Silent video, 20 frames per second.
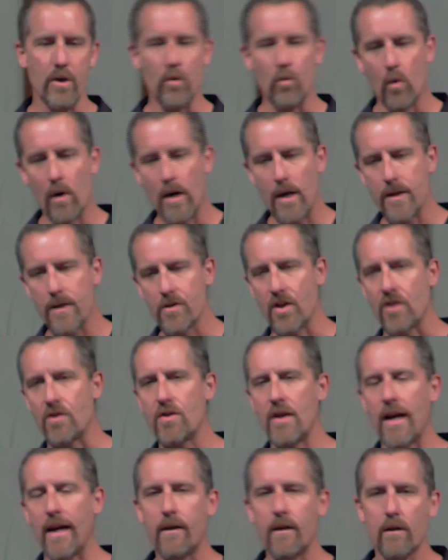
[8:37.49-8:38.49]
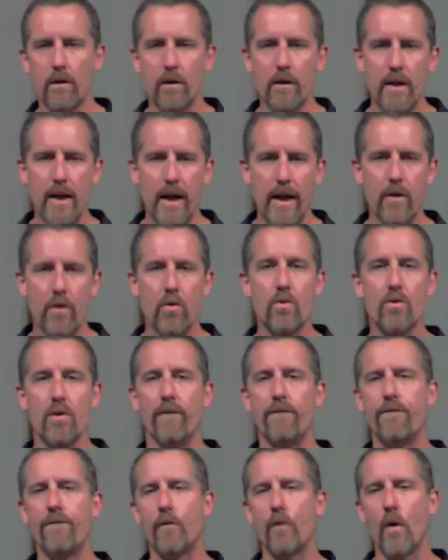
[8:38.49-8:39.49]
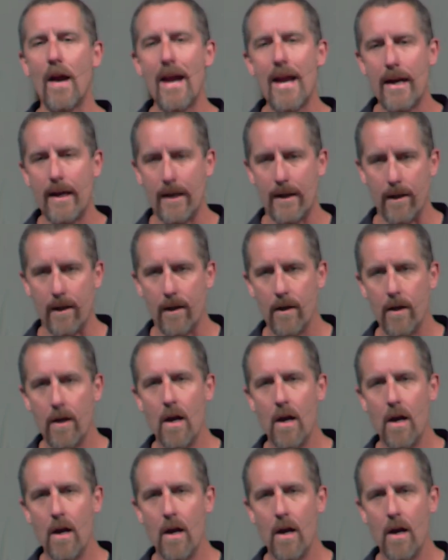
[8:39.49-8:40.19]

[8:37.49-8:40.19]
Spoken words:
One is a secular king who's afraid